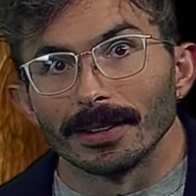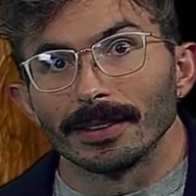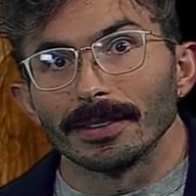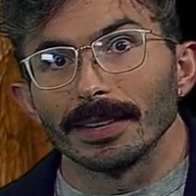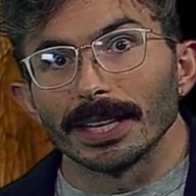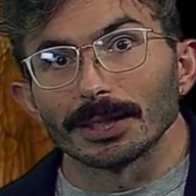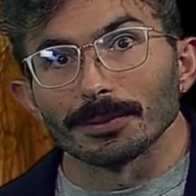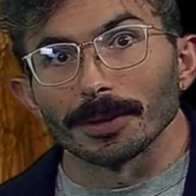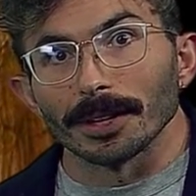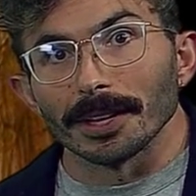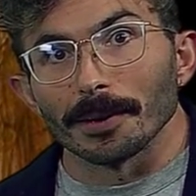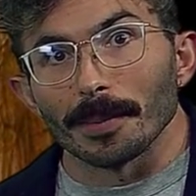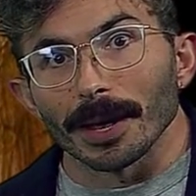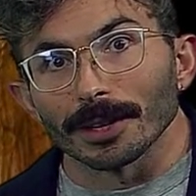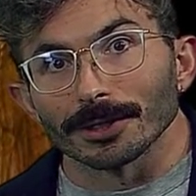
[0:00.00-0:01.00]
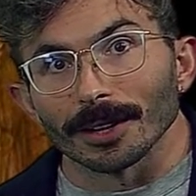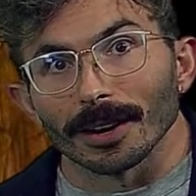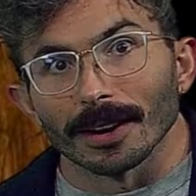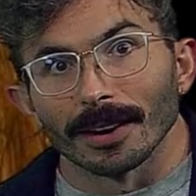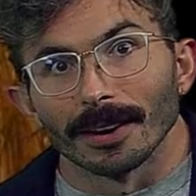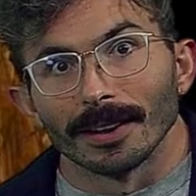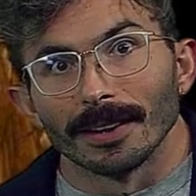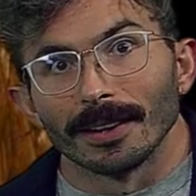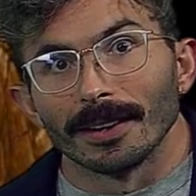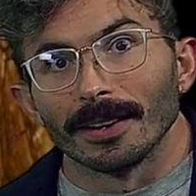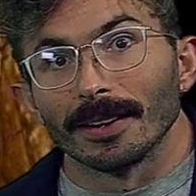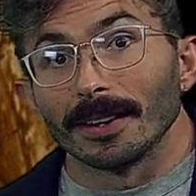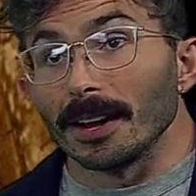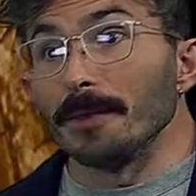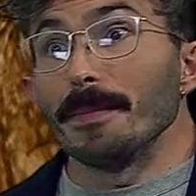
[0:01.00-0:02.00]
It's really a picture.
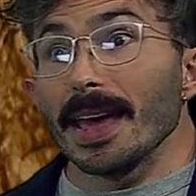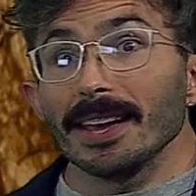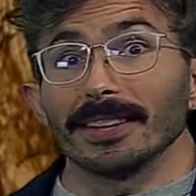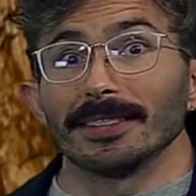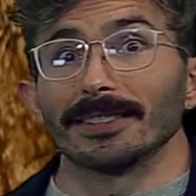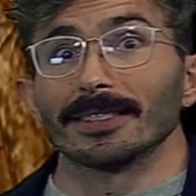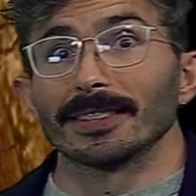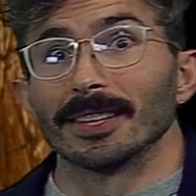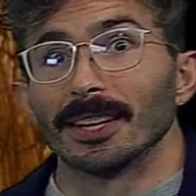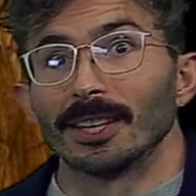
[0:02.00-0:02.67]
Amazed,